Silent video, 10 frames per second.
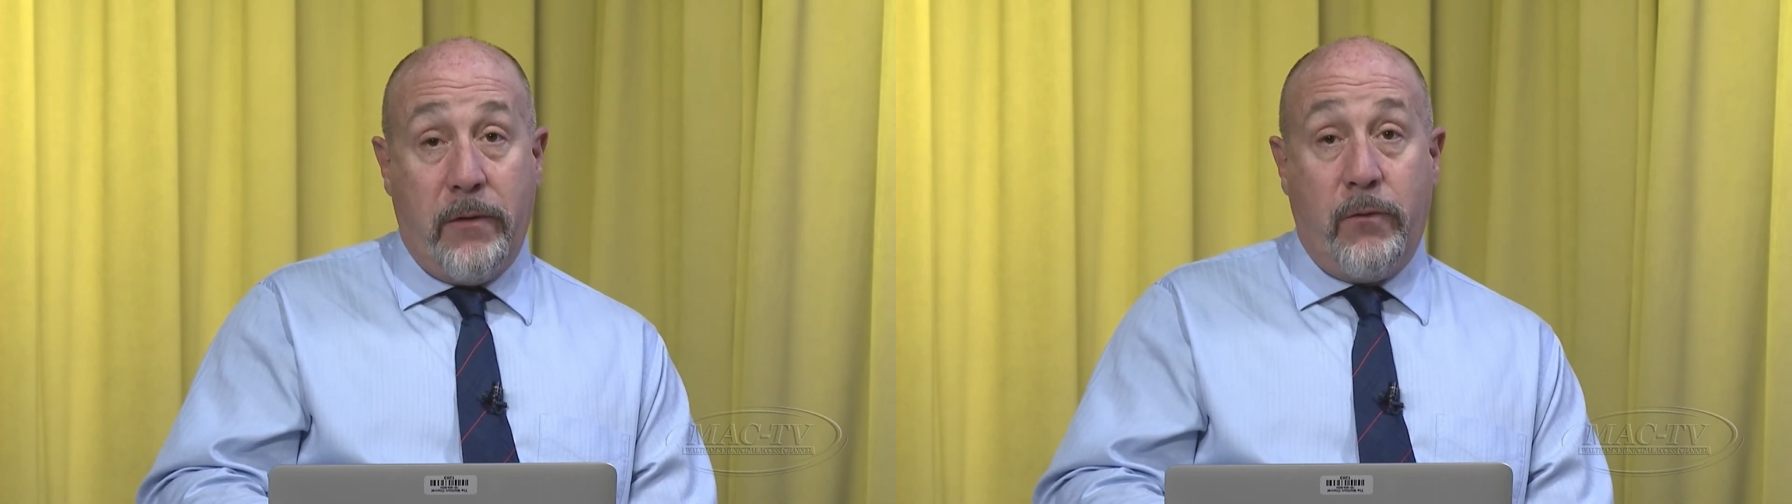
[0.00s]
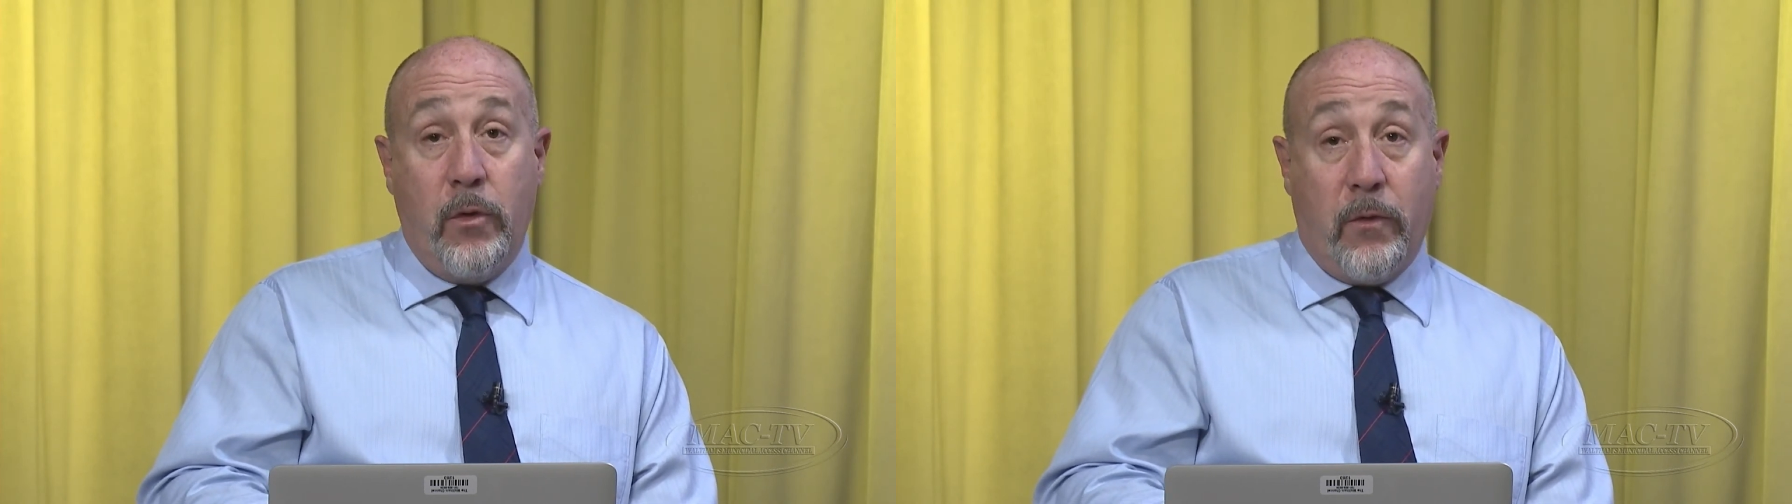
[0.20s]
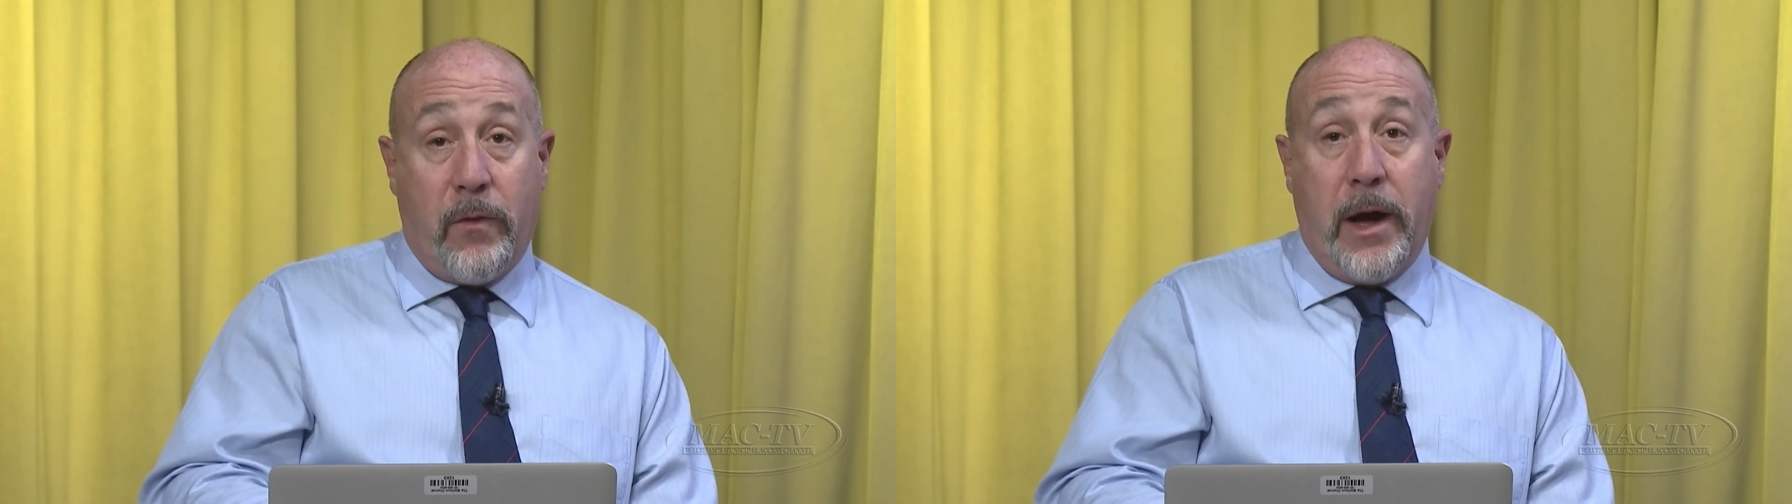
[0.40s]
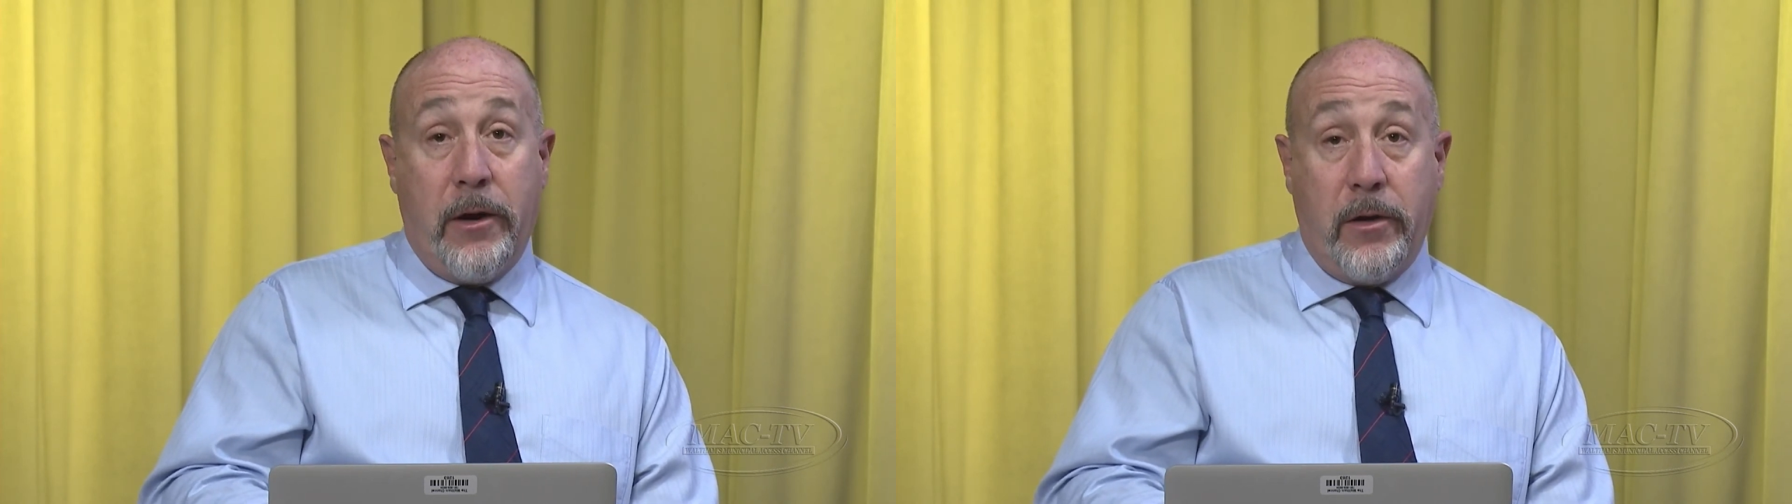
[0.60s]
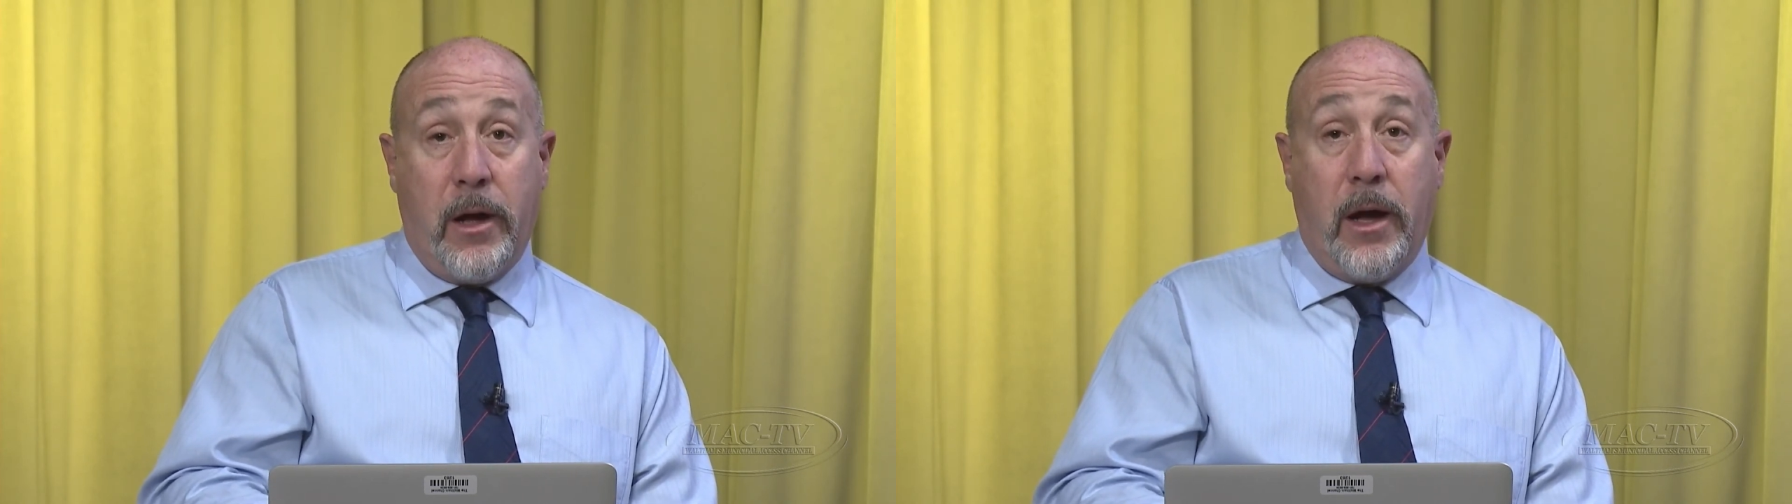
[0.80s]

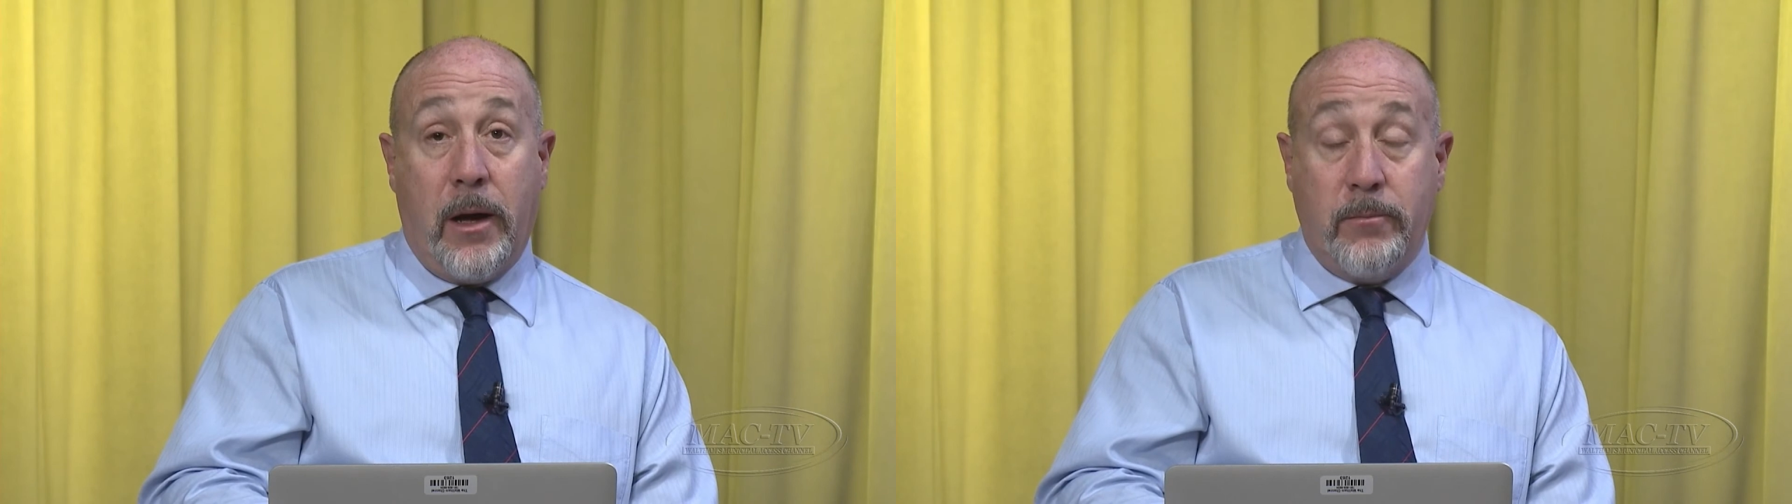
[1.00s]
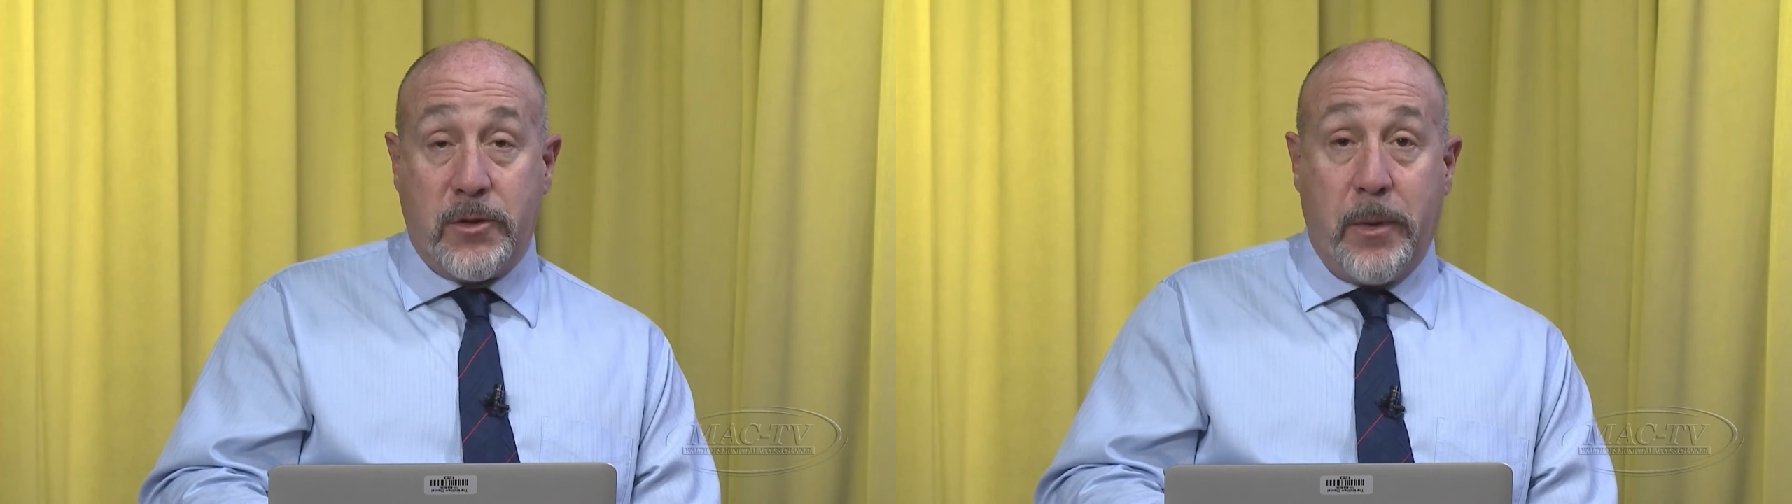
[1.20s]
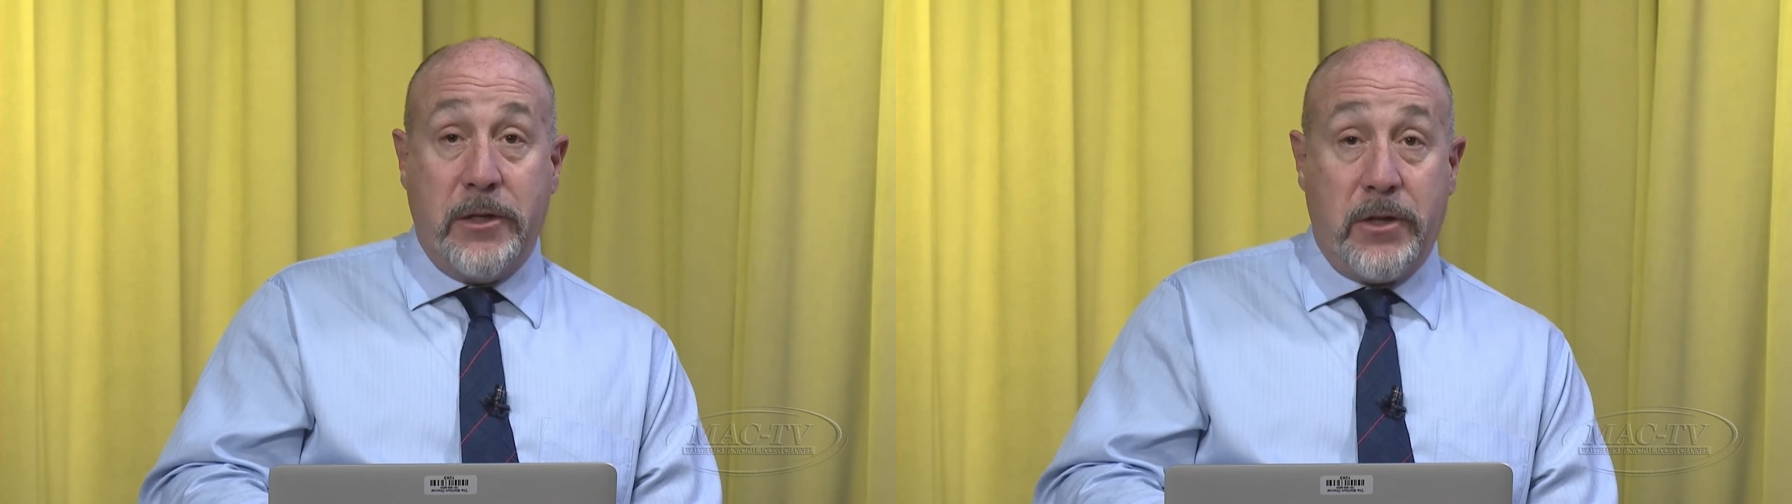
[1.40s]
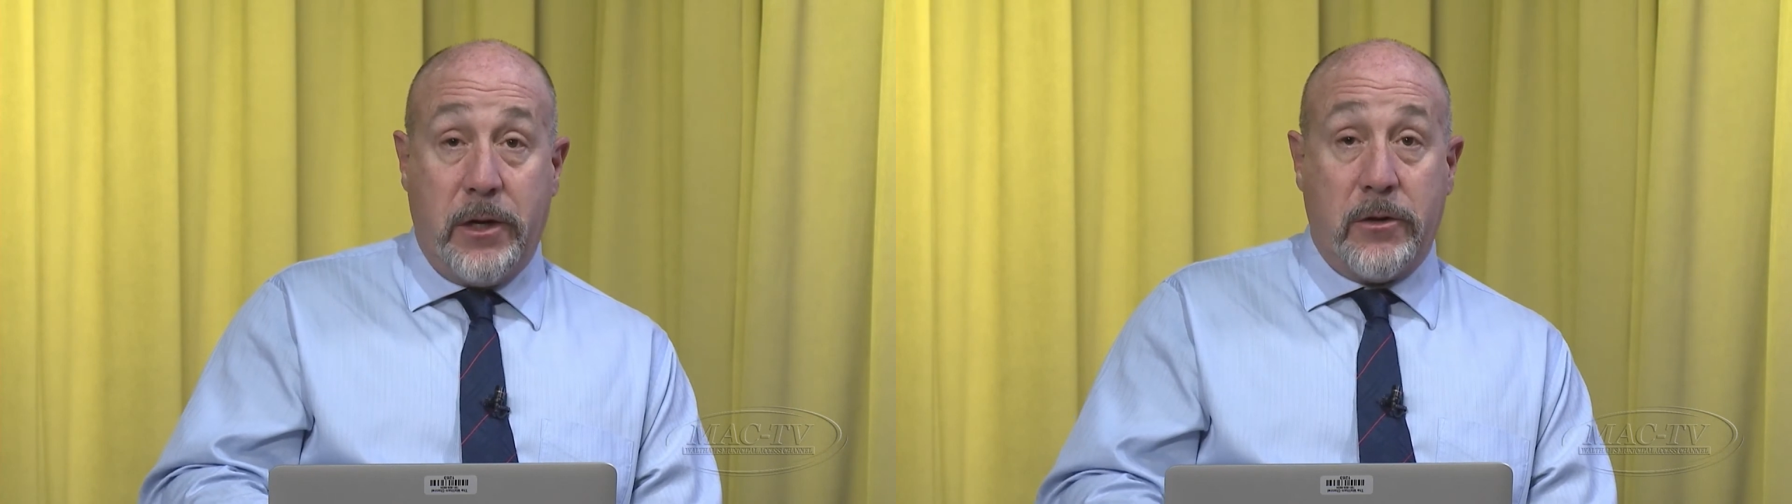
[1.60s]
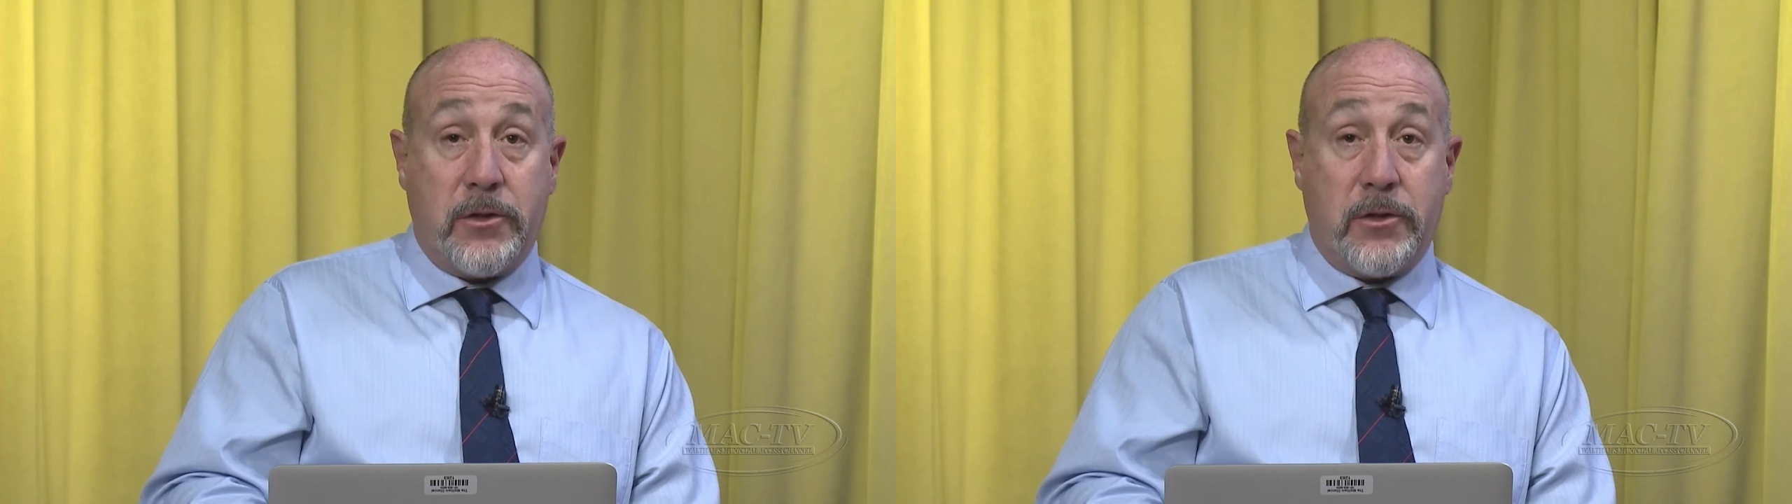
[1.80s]
fuel-fired space heater.